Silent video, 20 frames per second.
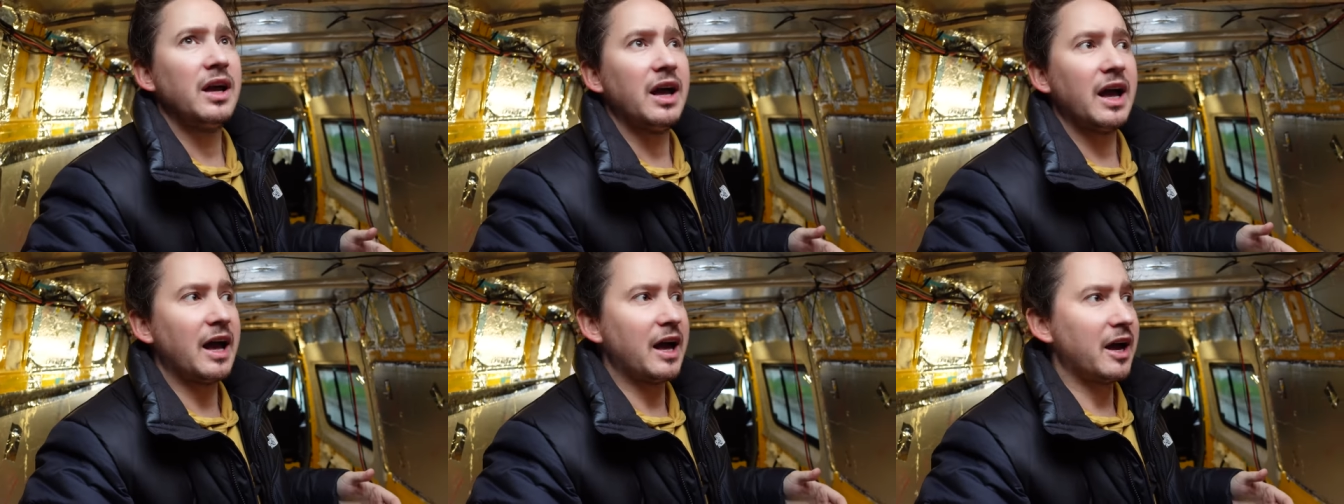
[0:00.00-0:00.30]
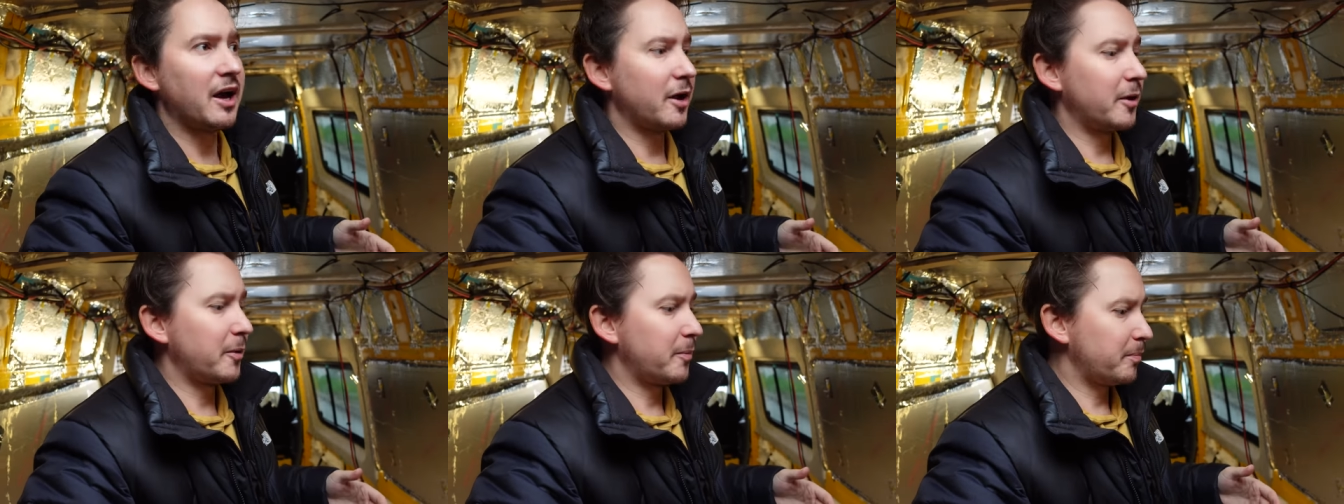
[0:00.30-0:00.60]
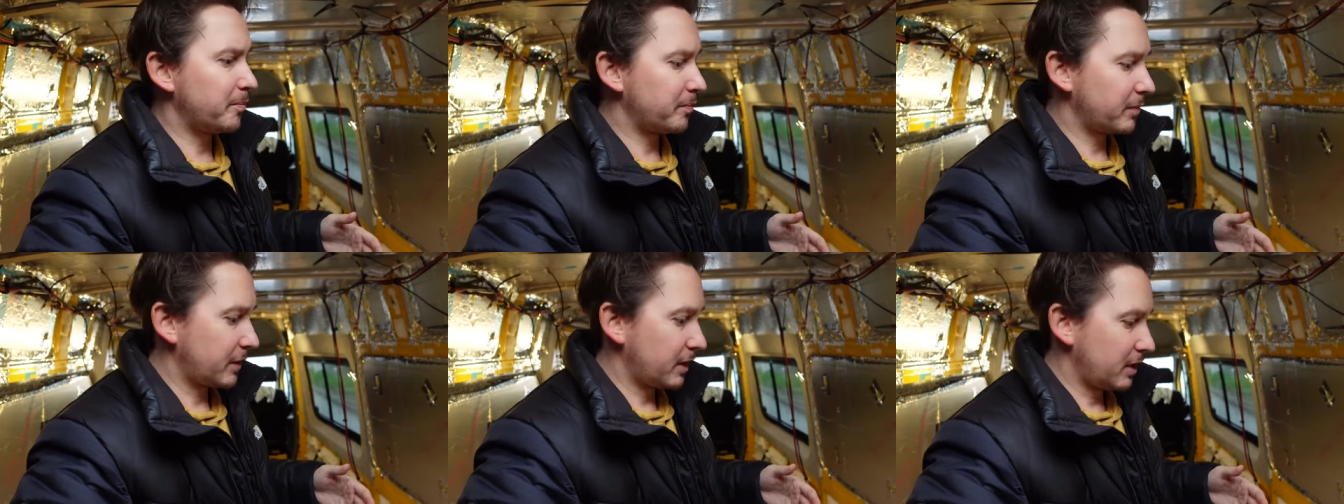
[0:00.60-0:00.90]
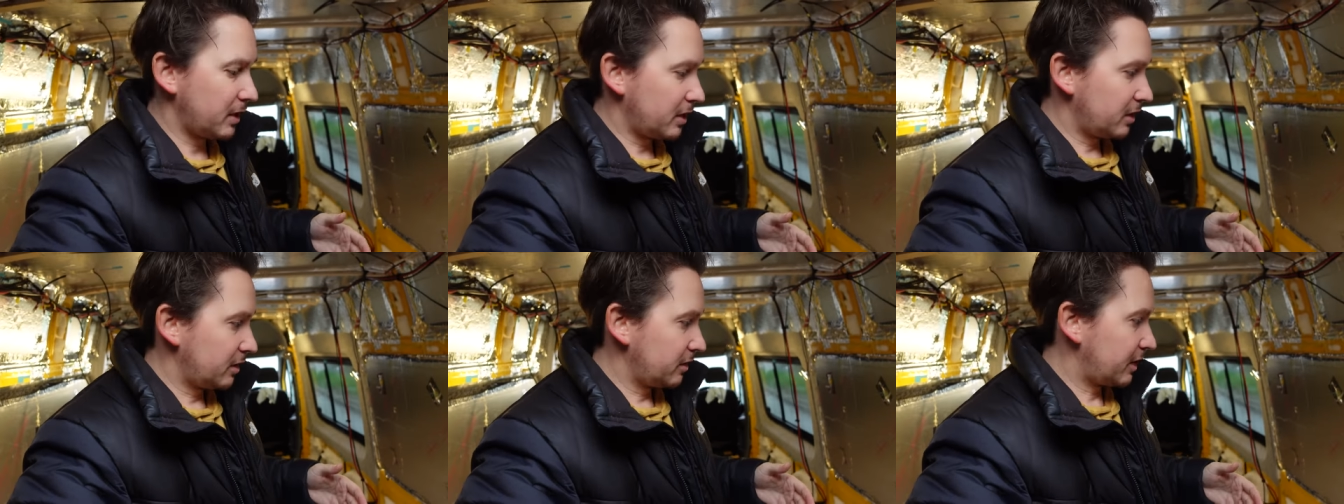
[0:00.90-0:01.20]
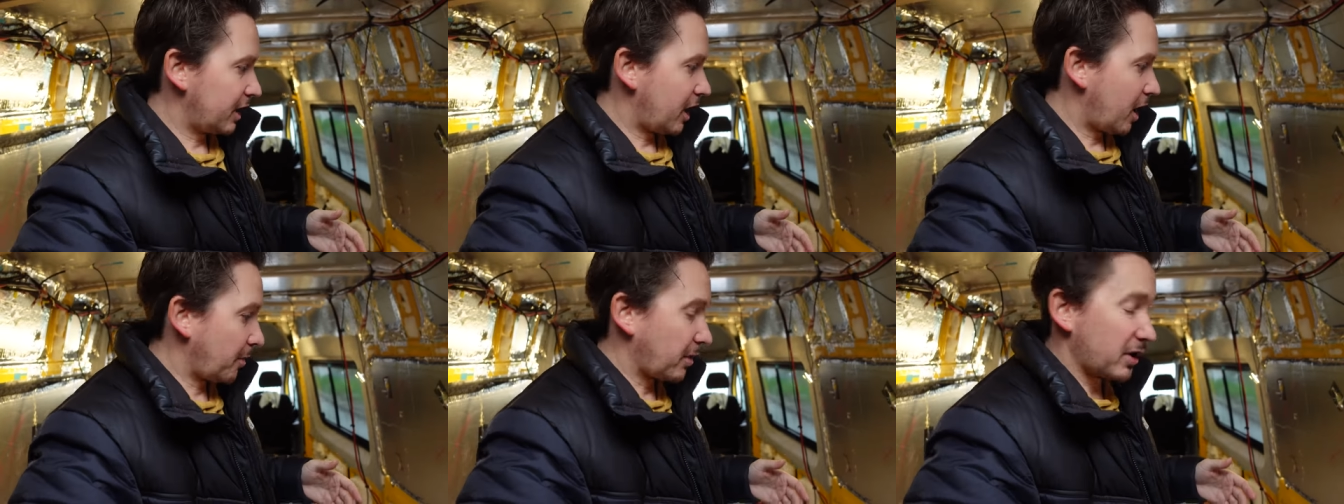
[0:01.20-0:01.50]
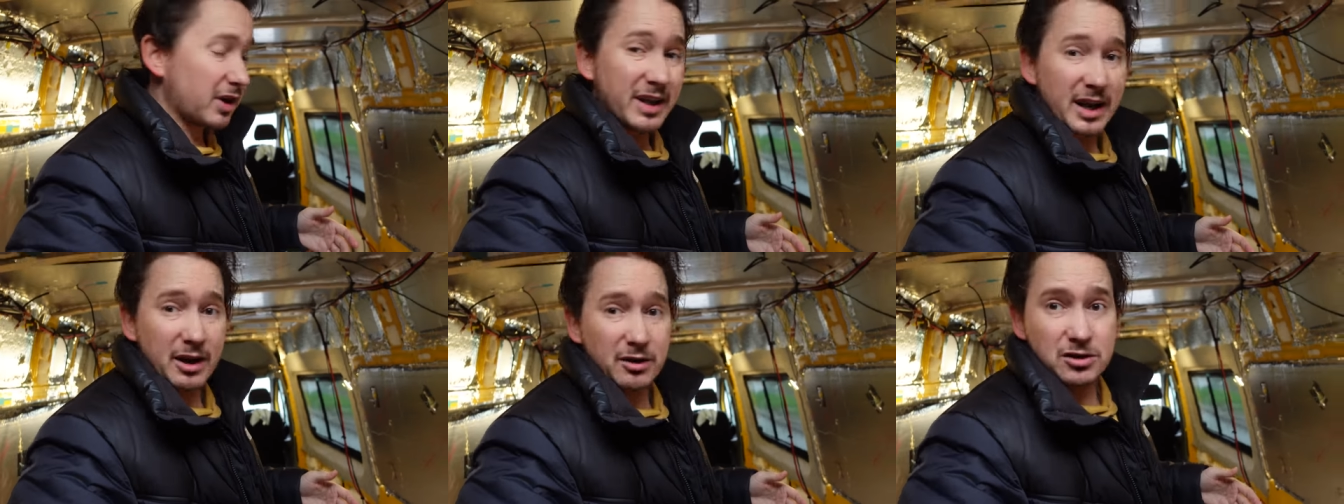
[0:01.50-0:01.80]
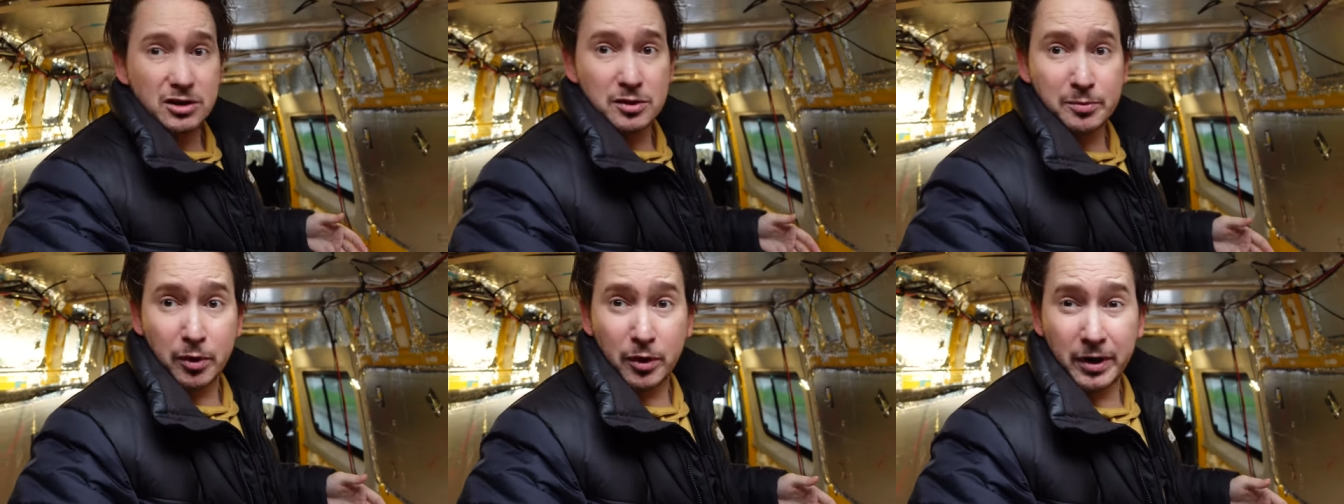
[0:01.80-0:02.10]
That I'm going to now
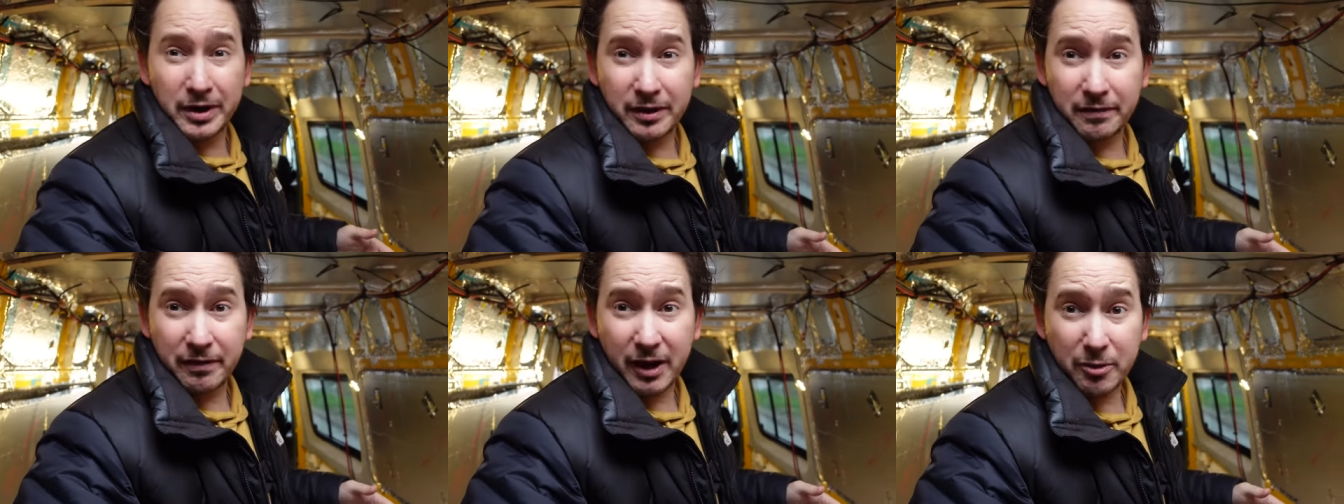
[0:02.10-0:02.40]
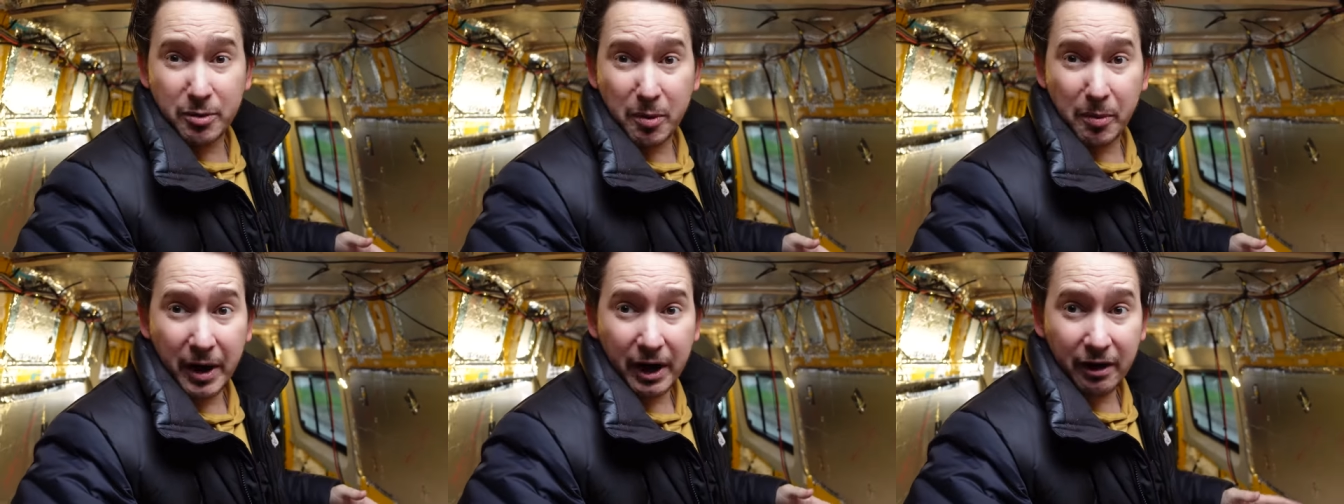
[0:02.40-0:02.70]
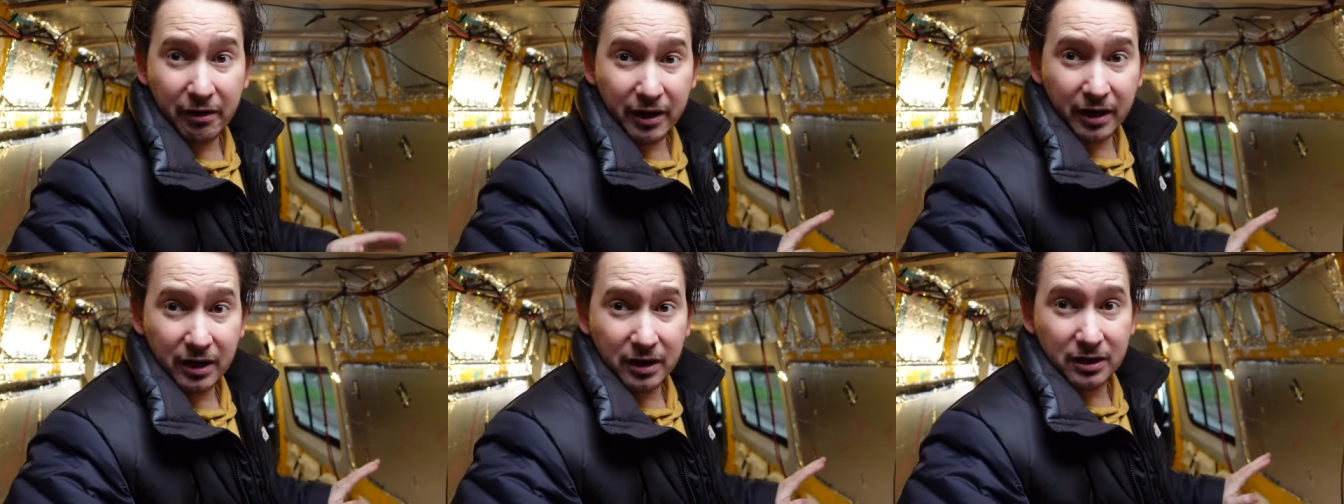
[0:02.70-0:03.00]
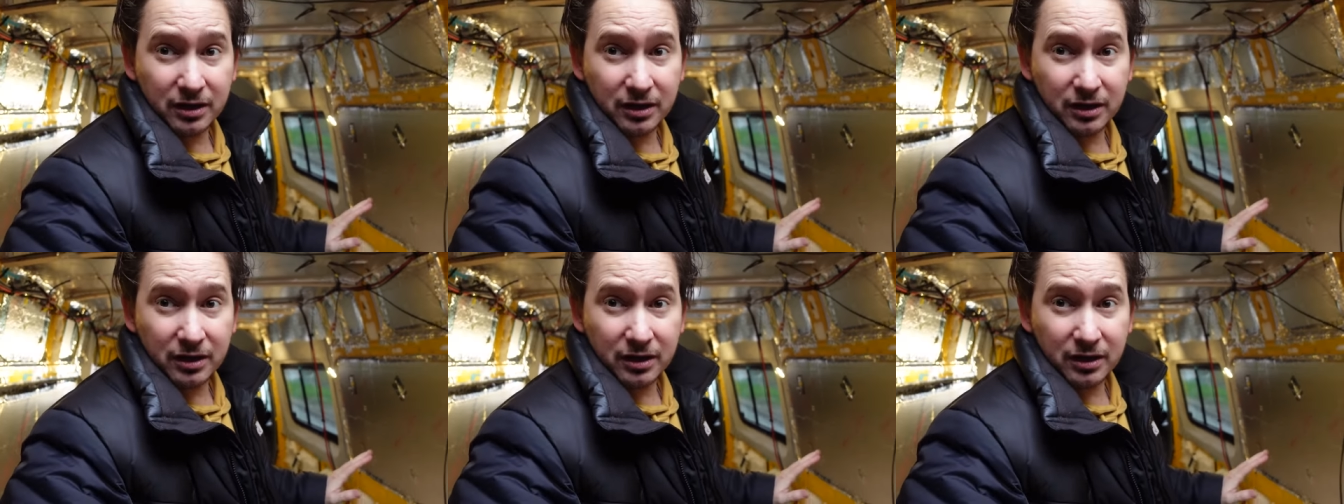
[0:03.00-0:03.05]
just put in the vapor barrier,